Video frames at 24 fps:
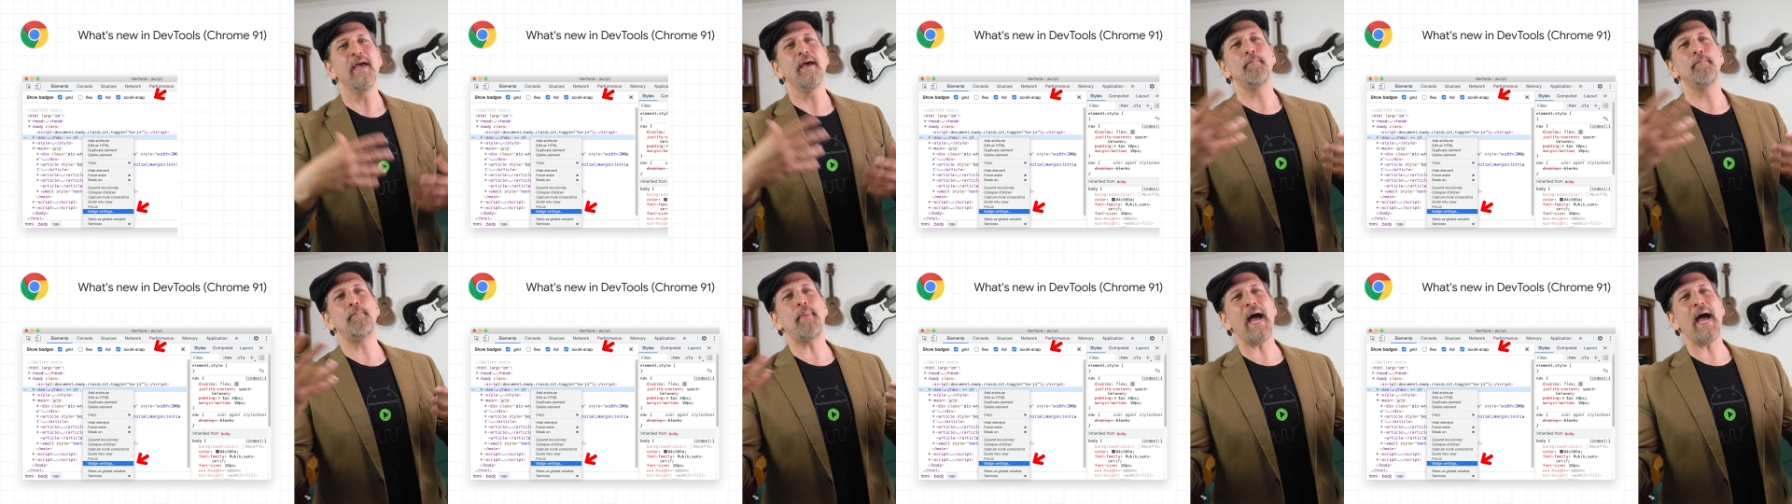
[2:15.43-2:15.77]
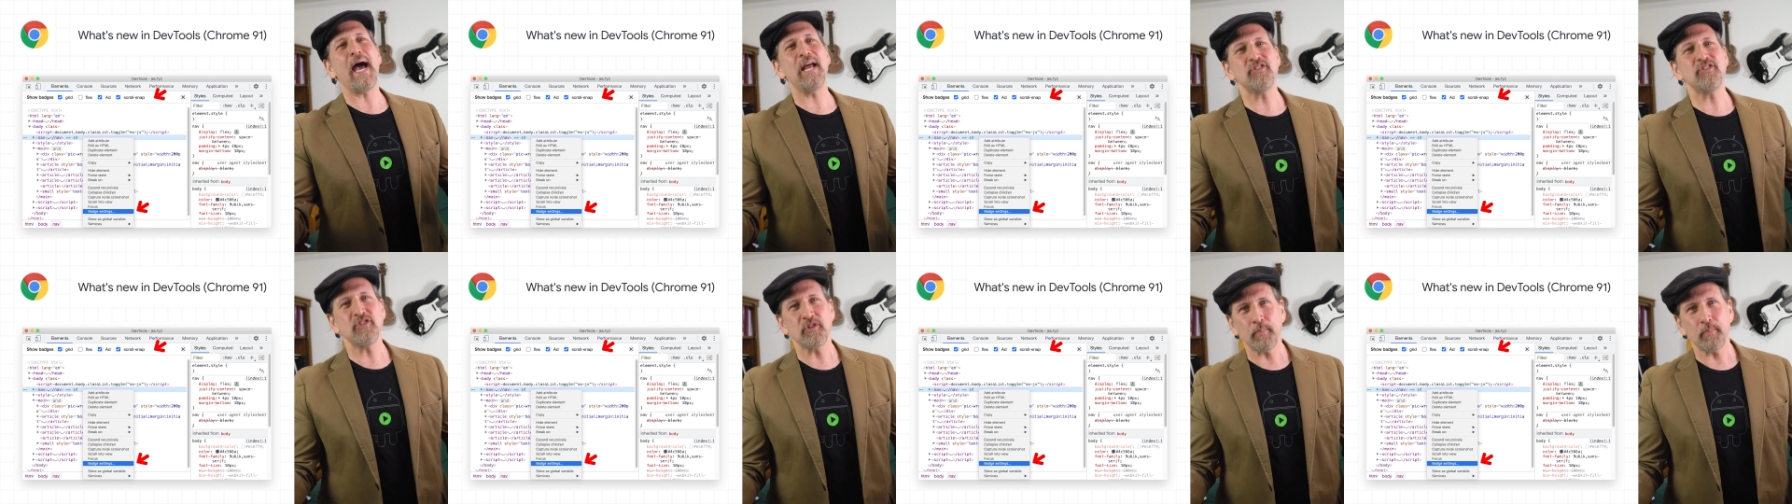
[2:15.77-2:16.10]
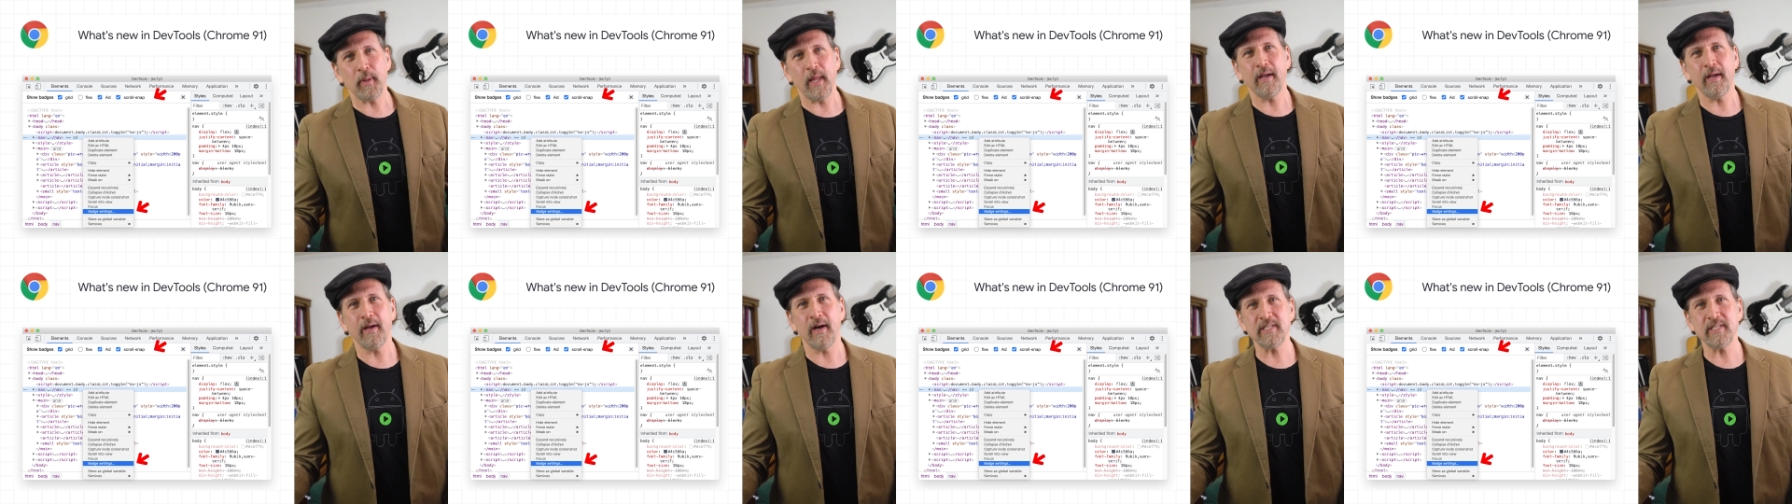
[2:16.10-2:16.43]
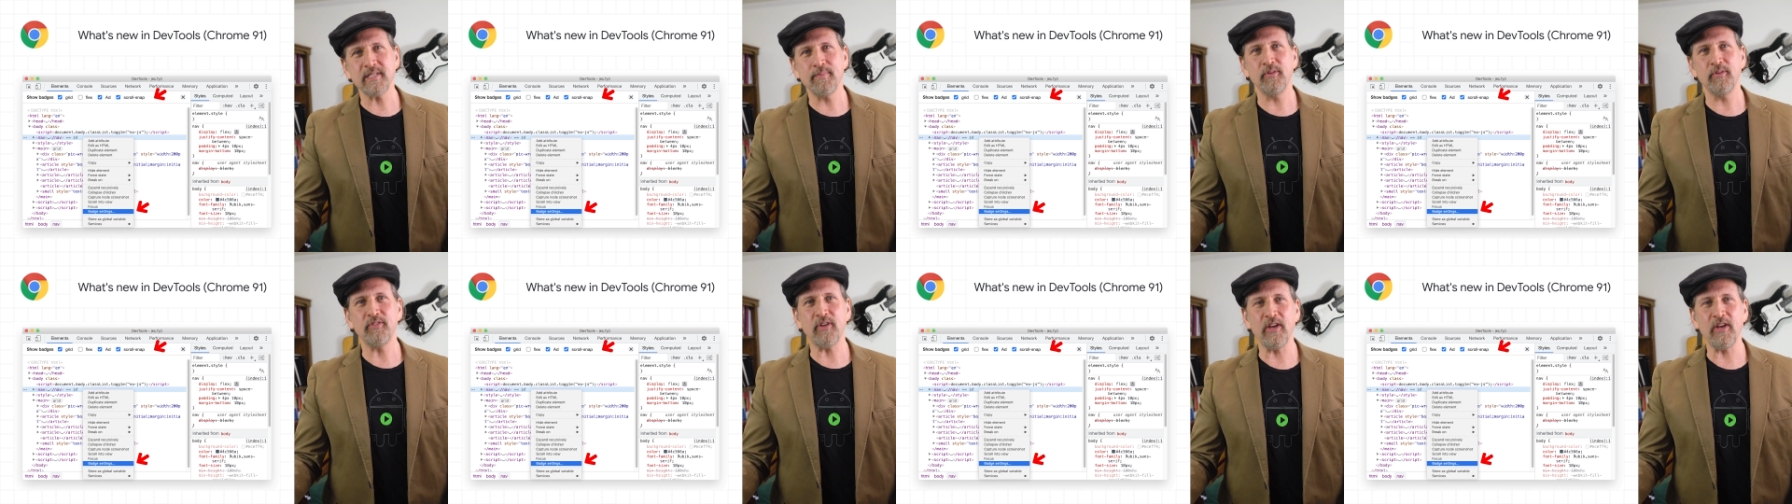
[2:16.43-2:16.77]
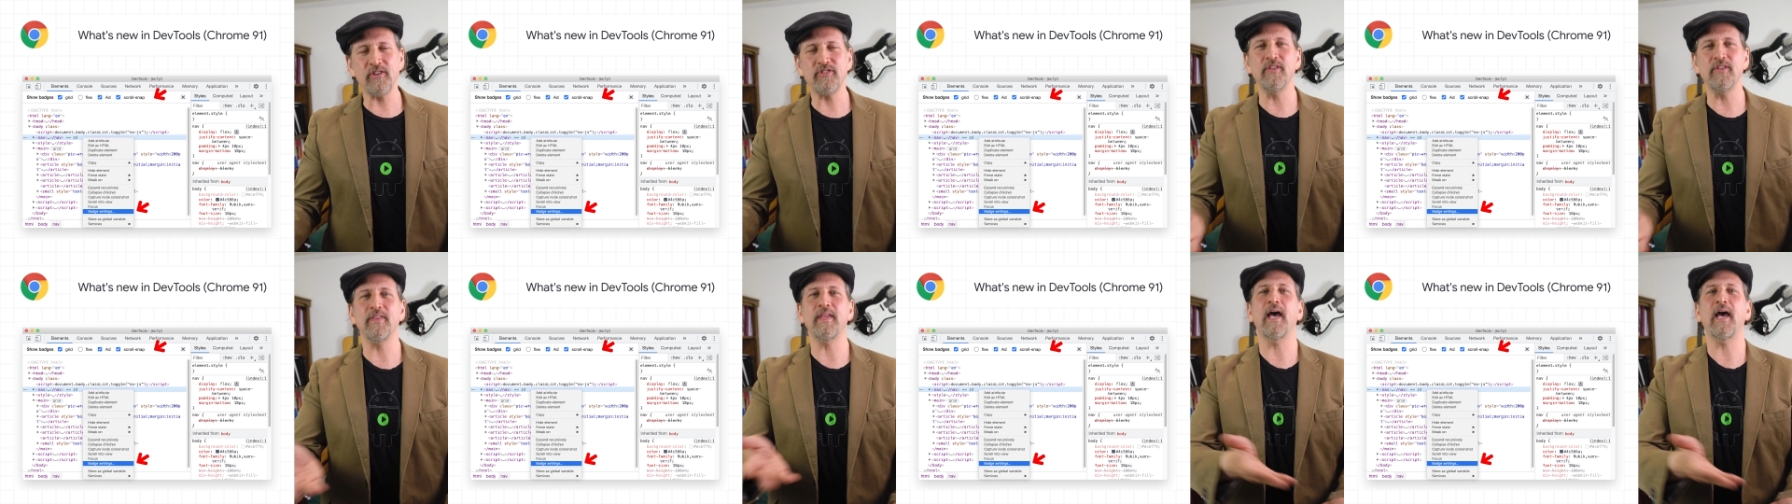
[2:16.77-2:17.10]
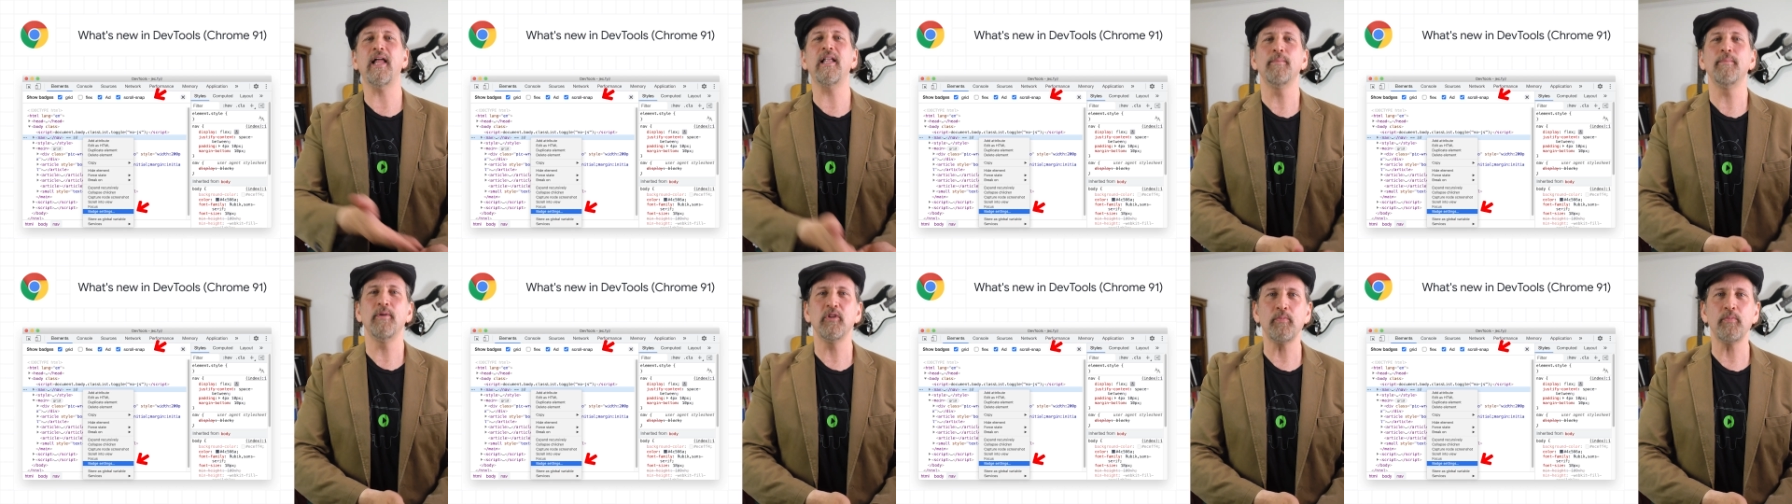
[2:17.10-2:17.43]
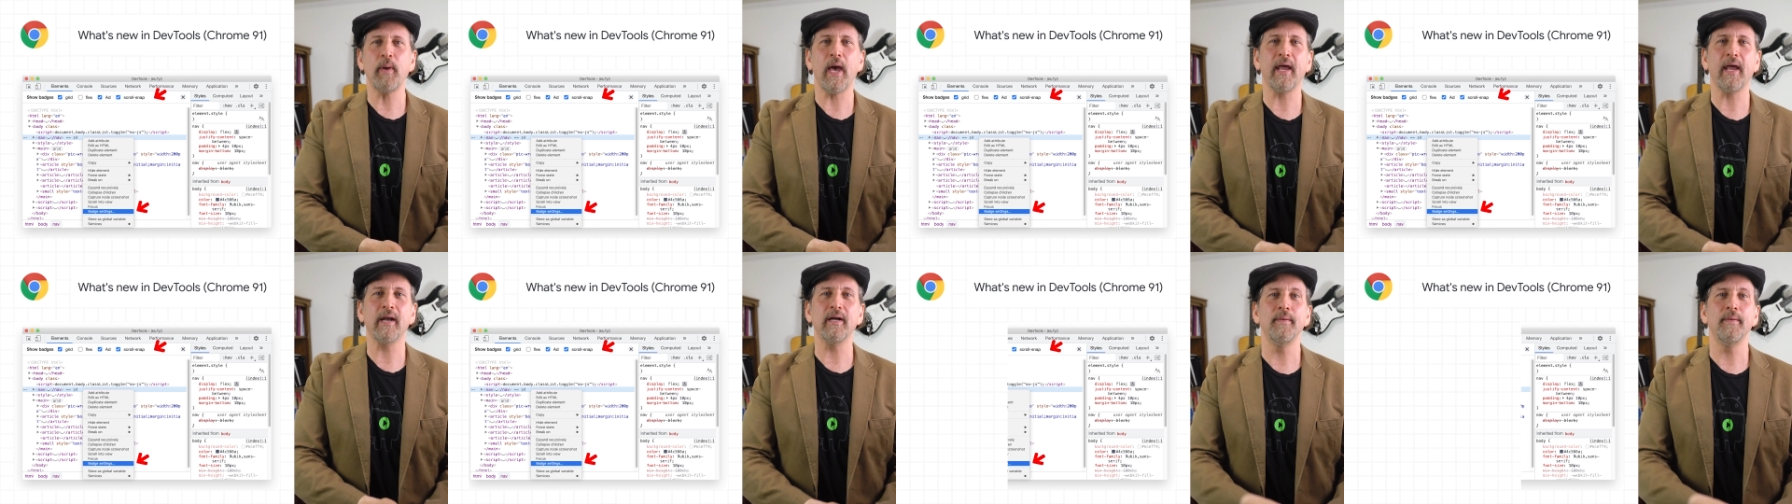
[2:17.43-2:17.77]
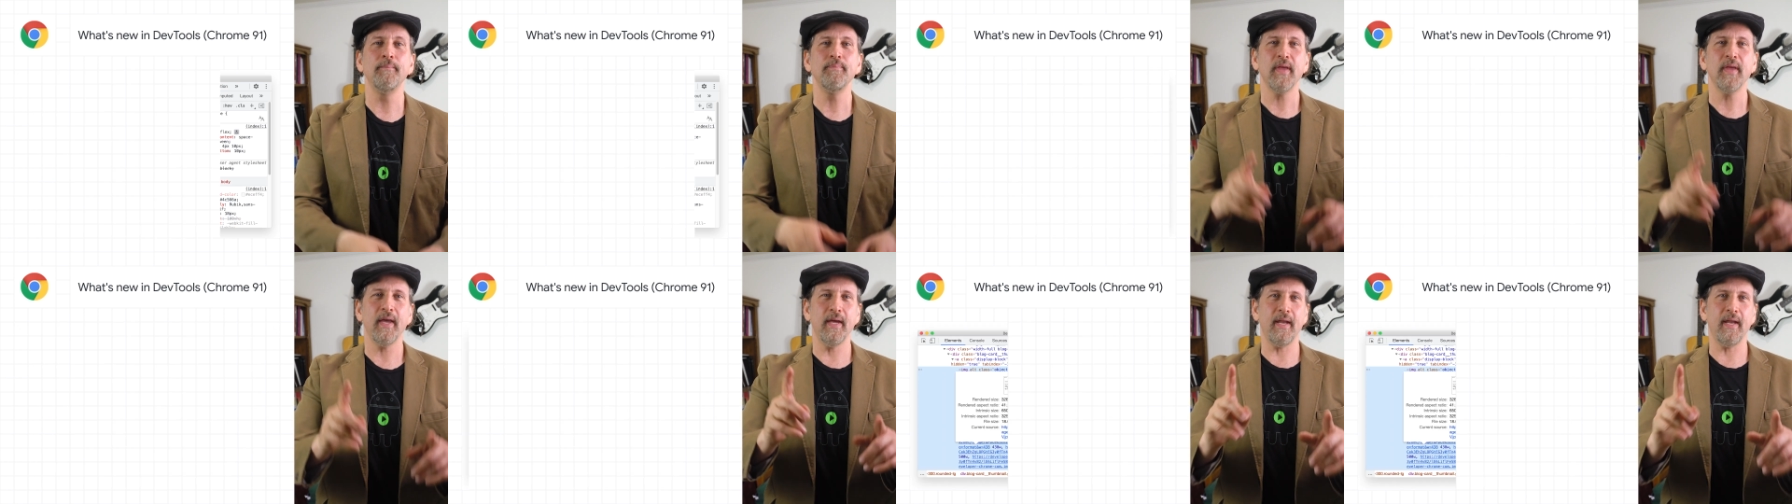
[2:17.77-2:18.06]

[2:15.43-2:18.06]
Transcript: badge display customization in the Elements panel,